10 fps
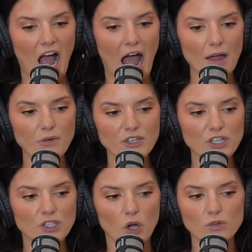I would
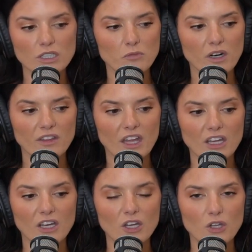just go somewhere
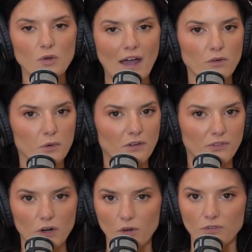that you have a
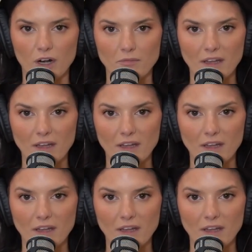referral from.